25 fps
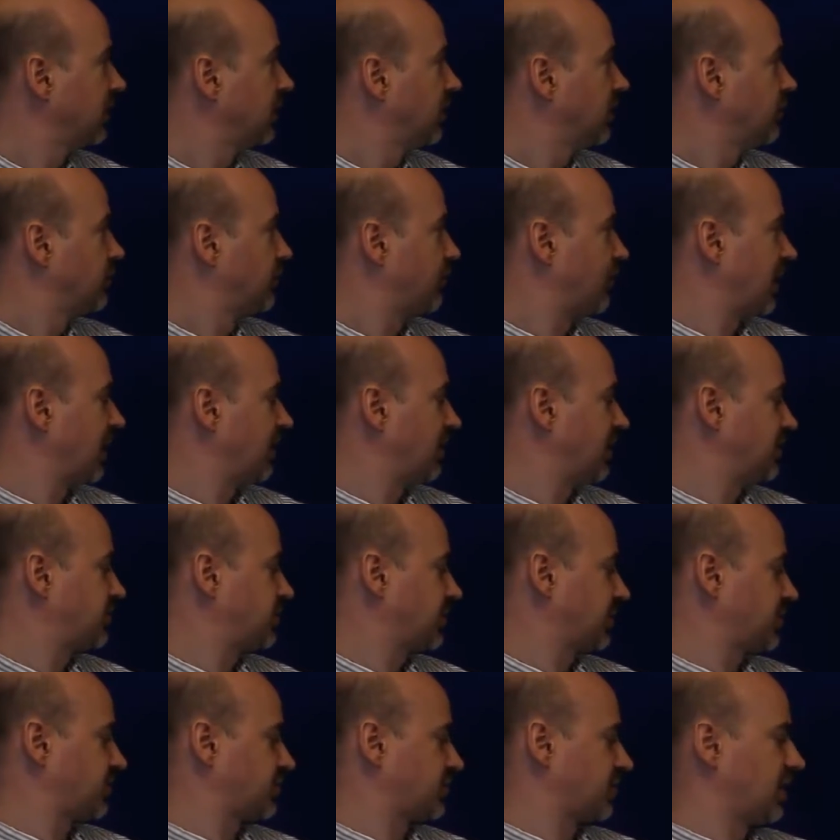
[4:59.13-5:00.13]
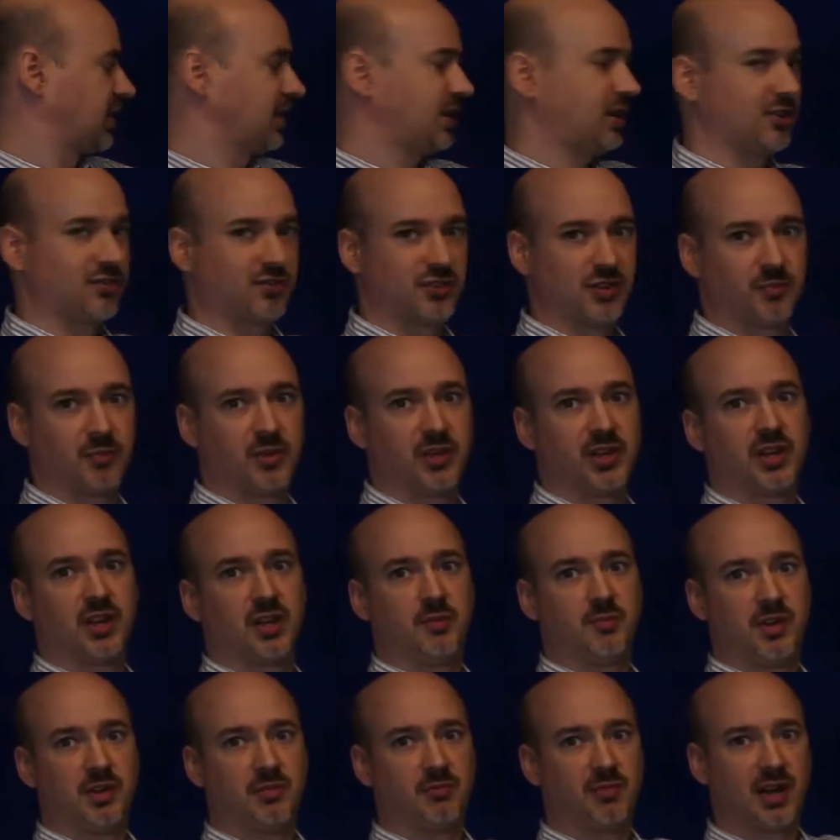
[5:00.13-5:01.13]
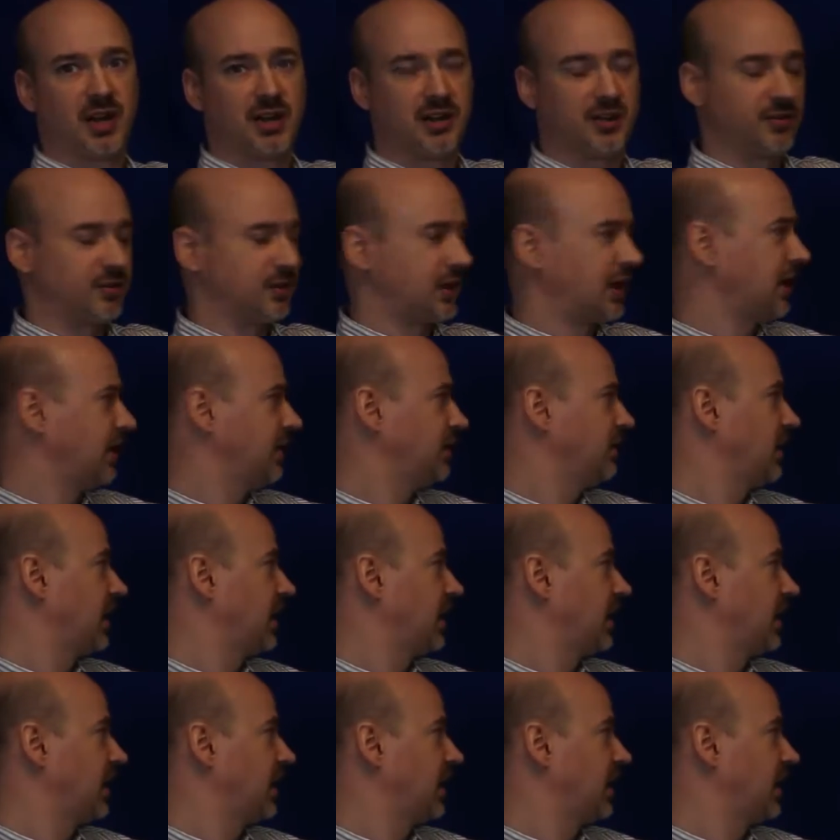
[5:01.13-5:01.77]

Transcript: So my electric strike is simply going to be red to red